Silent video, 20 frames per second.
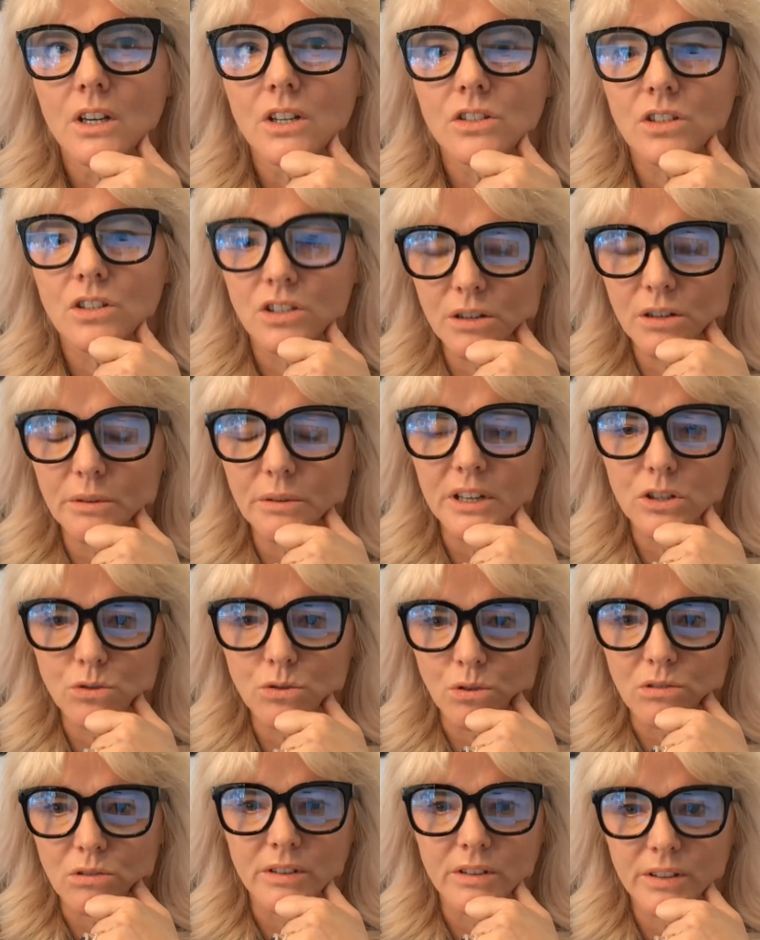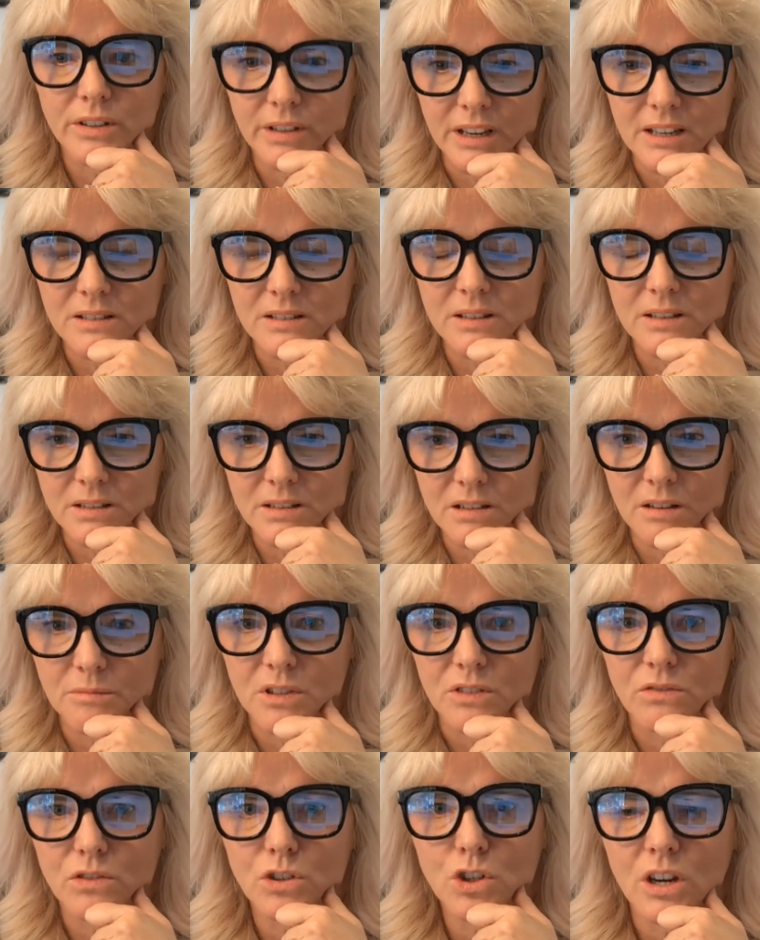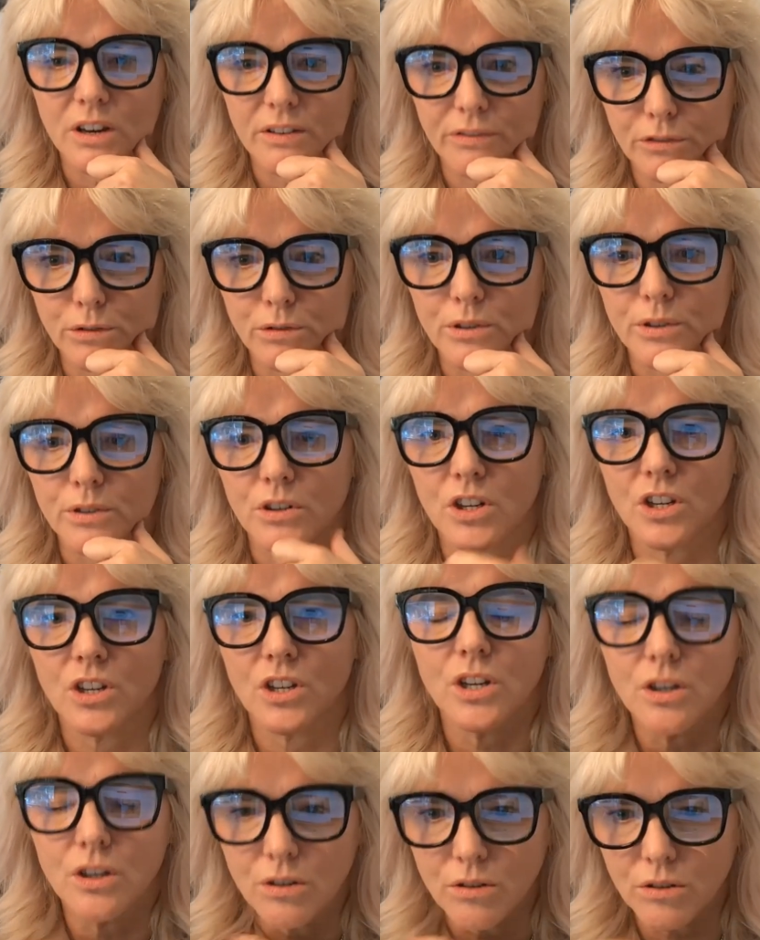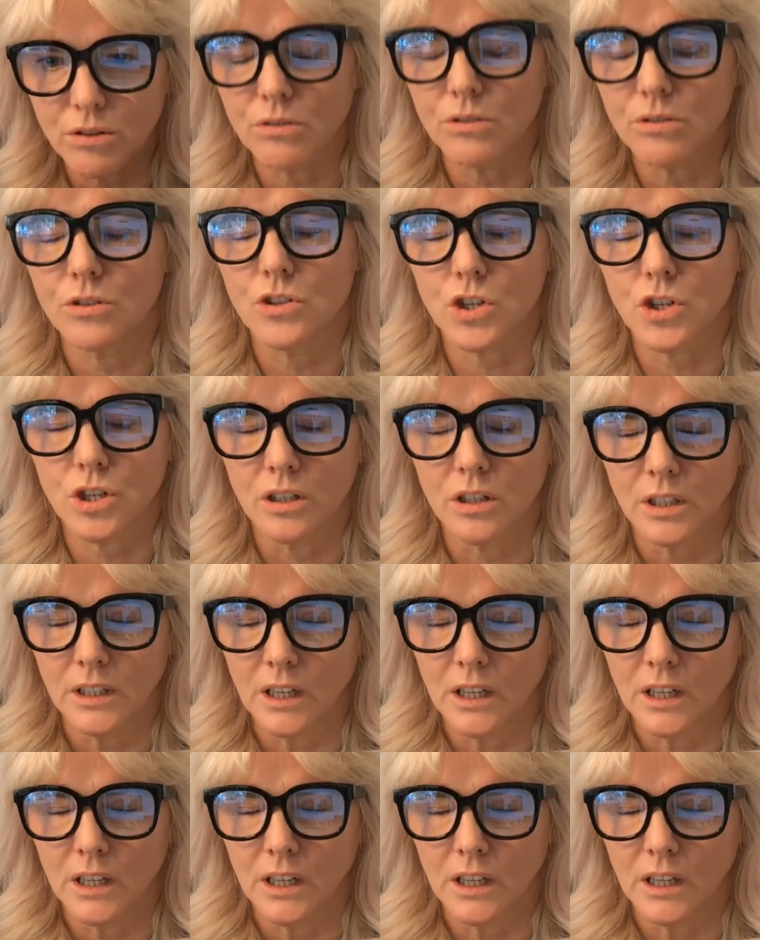to do extraordinary things in terms of shift through huge